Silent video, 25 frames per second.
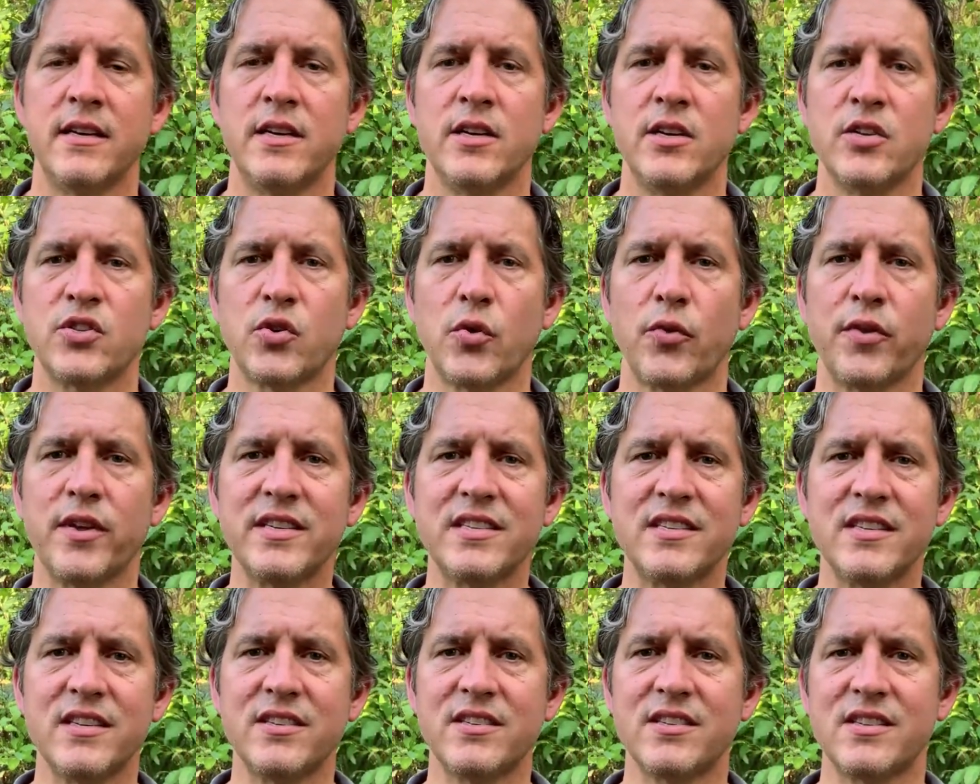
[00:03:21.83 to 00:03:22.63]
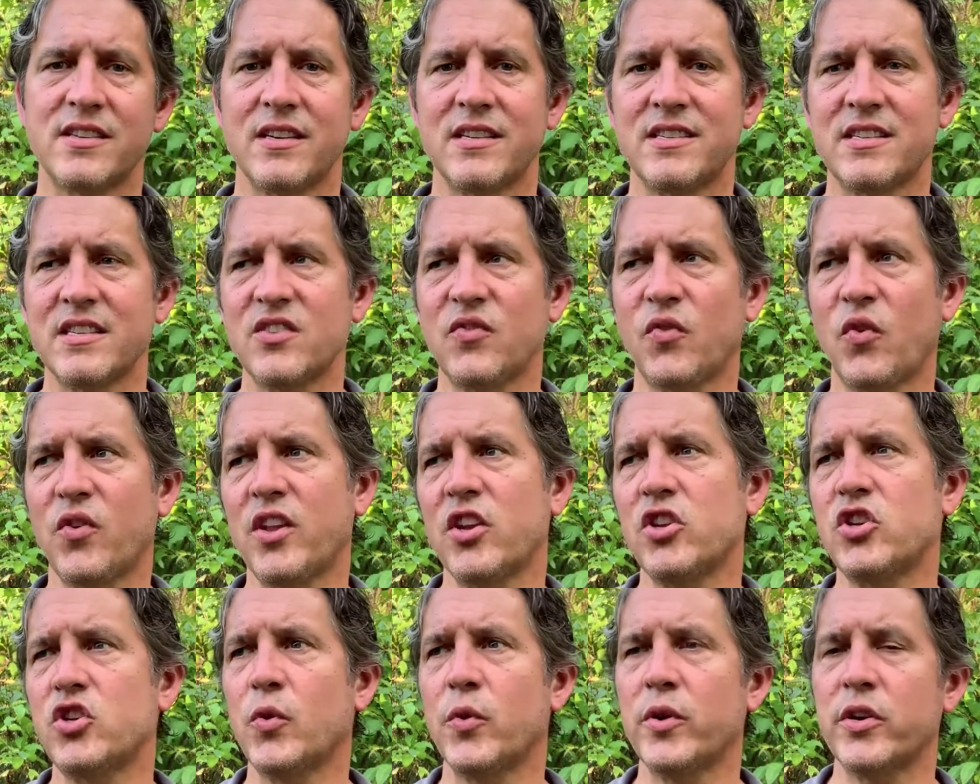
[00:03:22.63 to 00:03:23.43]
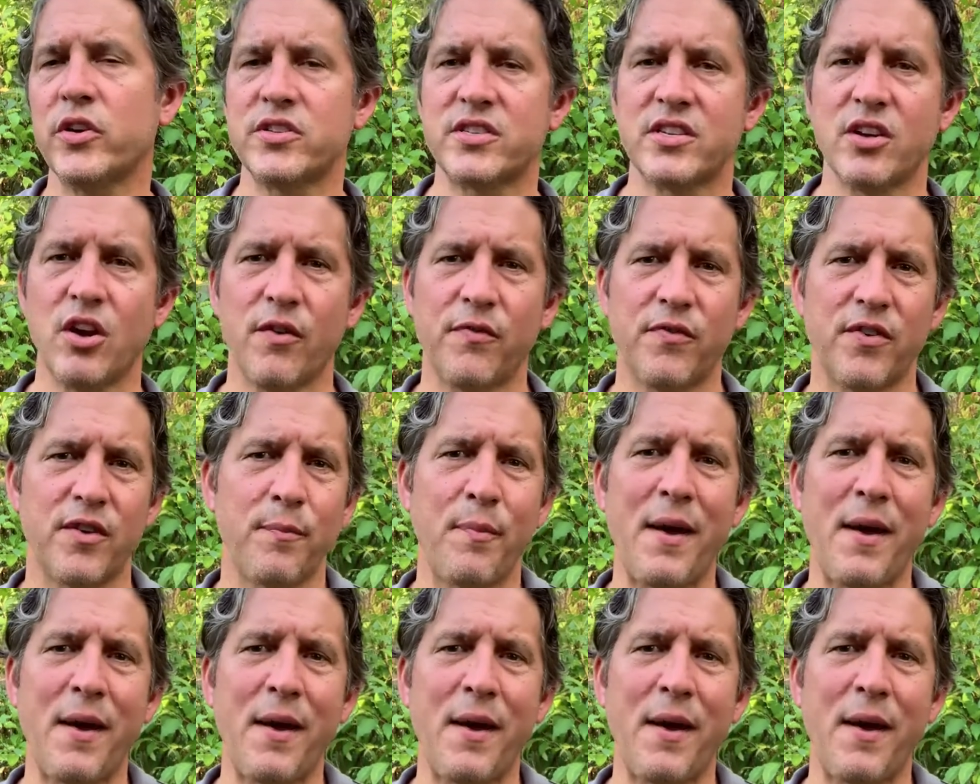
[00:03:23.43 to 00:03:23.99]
So is this for the do-it-yourselfer?